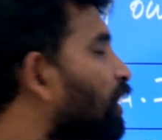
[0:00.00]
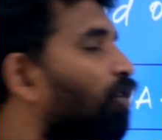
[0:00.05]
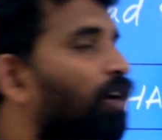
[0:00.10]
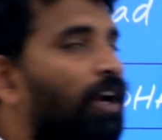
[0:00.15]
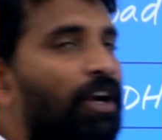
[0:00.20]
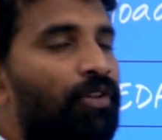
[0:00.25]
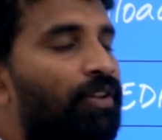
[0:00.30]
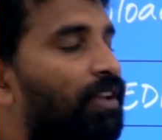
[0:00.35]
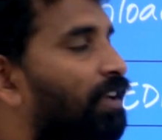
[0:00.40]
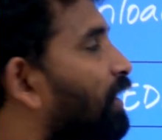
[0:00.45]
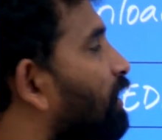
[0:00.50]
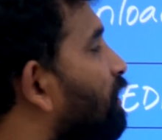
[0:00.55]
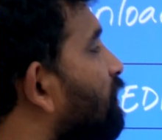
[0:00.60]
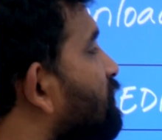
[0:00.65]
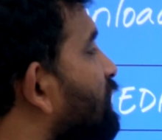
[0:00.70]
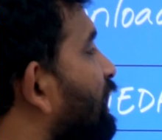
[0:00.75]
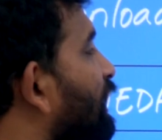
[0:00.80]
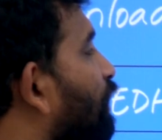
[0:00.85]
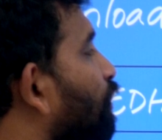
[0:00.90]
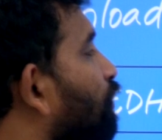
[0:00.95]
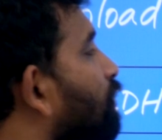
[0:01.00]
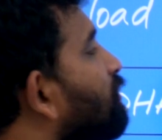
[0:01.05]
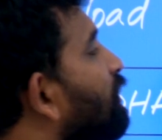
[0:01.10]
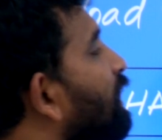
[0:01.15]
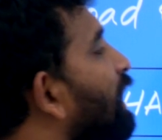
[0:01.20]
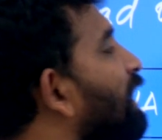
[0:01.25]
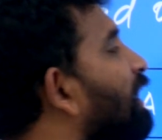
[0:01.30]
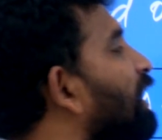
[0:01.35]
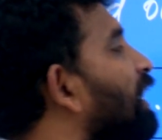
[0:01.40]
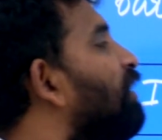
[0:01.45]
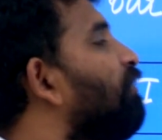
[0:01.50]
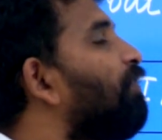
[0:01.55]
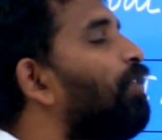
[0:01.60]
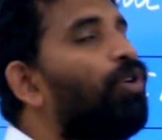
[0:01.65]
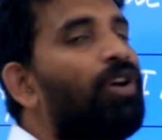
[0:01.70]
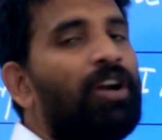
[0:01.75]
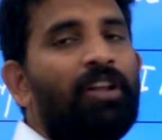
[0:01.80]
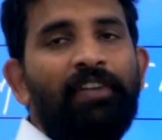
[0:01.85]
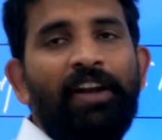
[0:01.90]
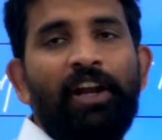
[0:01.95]
according to the years, in 2018 we
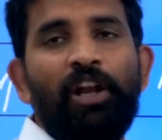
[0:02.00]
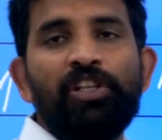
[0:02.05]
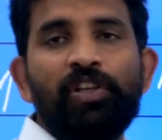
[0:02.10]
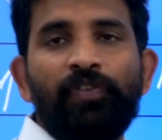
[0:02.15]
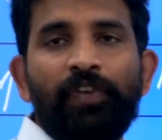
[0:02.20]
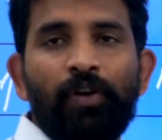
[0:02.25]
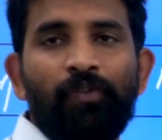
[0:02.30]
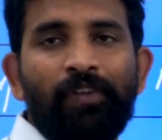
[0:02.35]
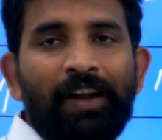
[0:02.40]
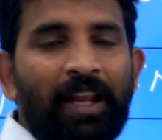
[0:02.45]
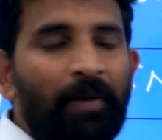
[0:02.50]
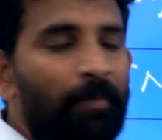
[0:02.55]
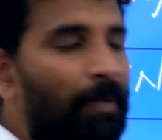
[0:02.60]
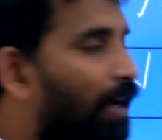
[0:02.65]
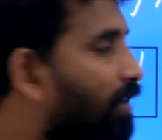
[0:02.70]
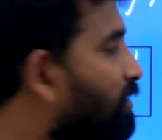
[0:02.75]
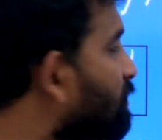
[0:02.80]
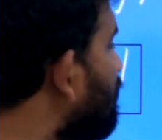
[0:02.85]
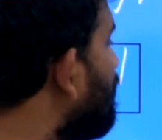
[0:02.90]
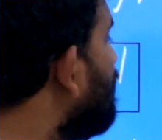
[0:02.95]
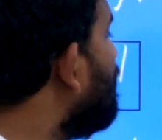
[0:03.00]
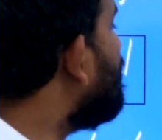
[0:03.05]
got a weightage of around 9 marks,